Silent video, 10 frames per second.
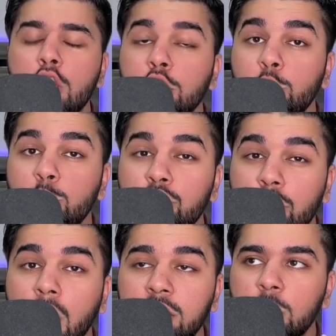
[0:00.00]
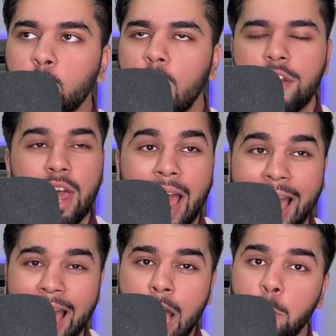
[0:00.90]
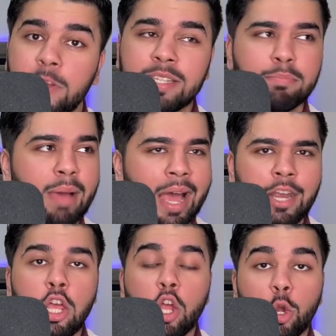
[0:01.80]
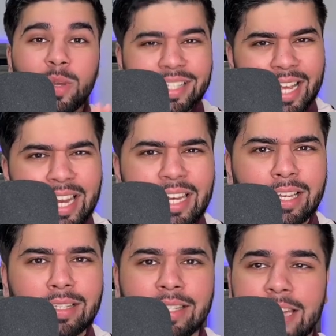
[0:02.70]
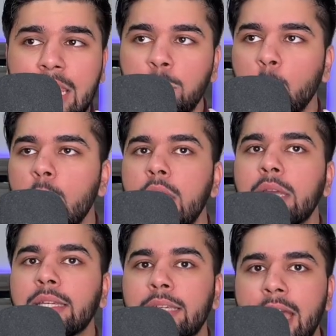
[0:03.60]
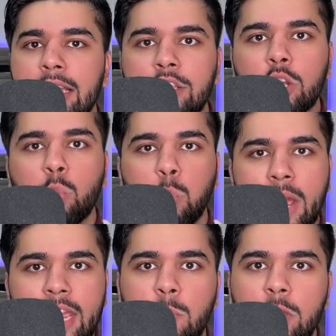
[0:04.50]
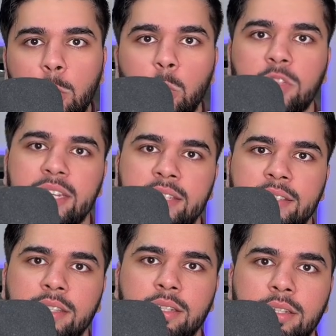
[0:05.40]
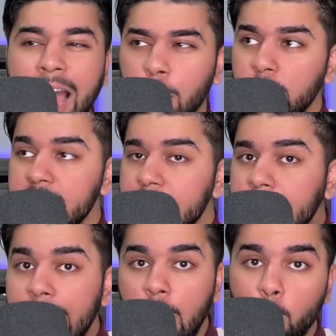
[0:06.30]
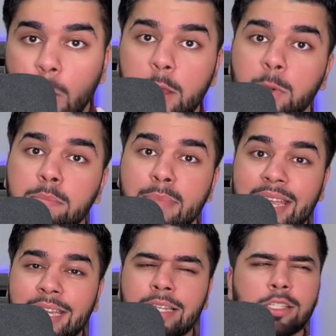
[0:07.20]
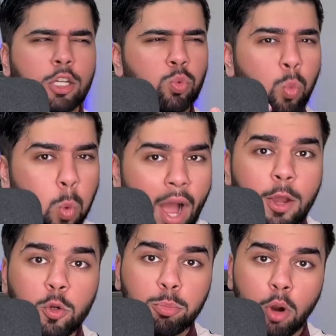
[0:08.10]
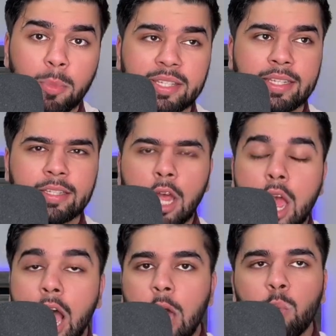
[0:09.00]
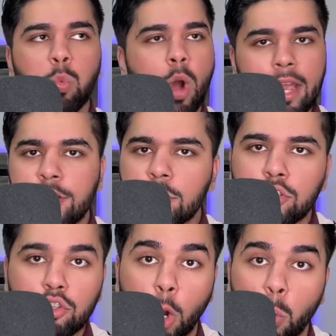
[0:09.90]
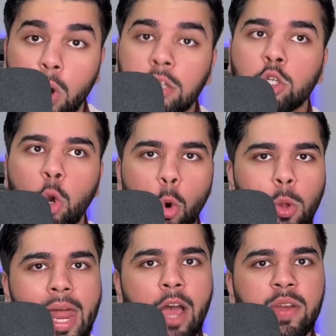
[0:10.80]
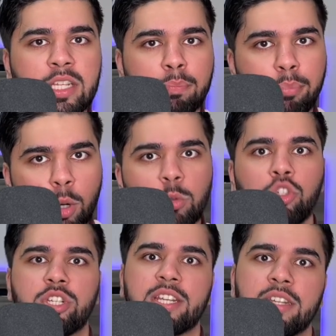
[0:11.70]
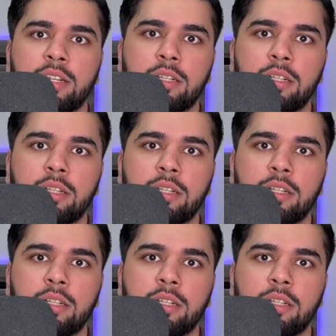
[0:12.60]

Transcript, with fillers: you start to wonder how this man, who is clearly unstable, gets away with all this. How does he get away with making such wild promises, and why does no one call out his bullshit?